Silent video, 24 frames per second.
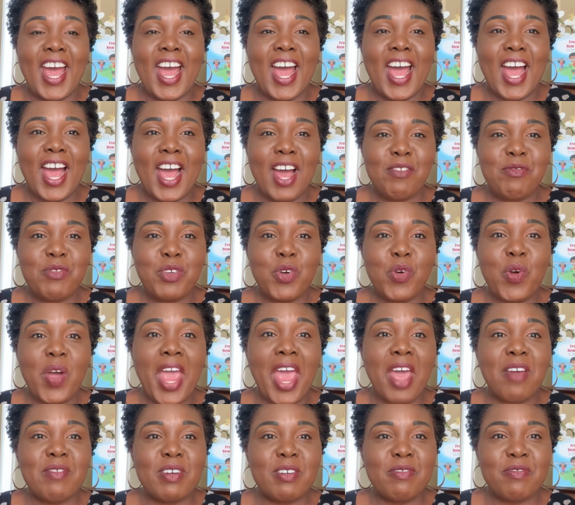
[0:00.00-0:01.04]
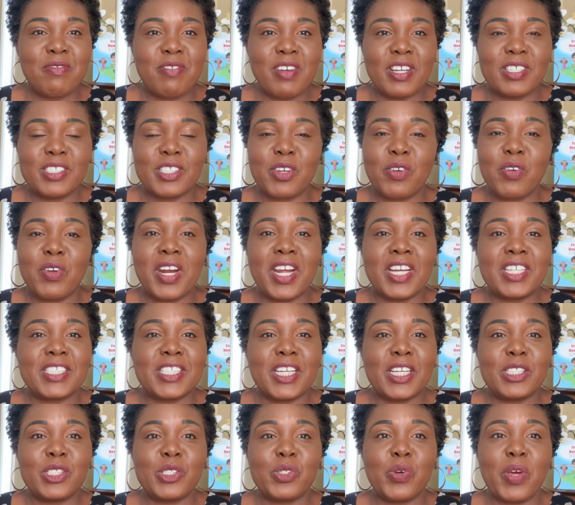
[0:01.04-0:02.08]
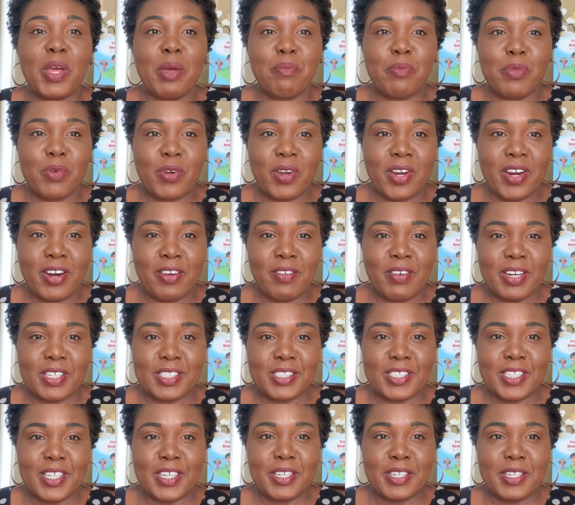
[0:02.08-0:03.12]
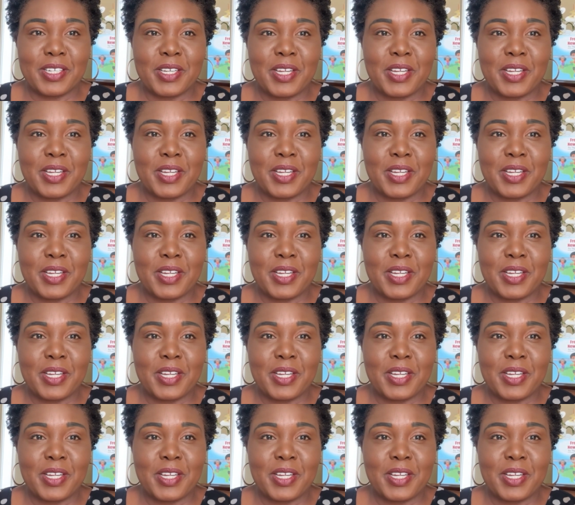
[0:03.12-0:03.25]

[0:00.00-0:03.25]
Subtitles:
Have you ever felt connected to a book character?